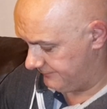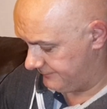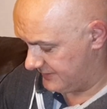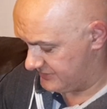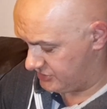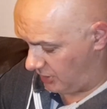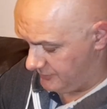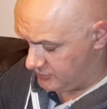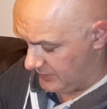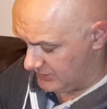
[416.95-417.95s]
this top
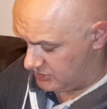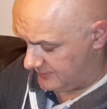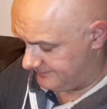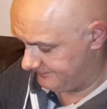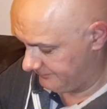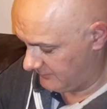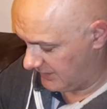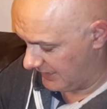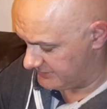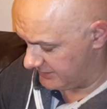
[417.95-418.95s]
switch.
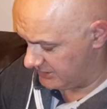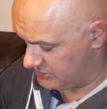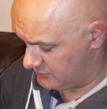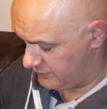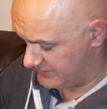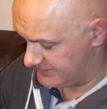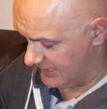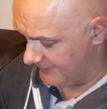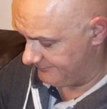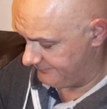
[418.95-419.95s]
Okay, so you press
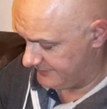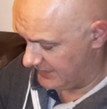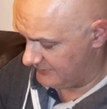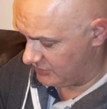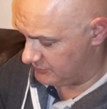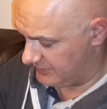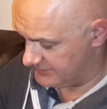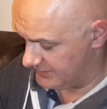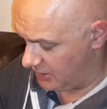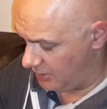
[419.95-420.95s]
that, then you've got to press
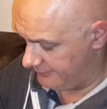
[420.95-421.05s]
the on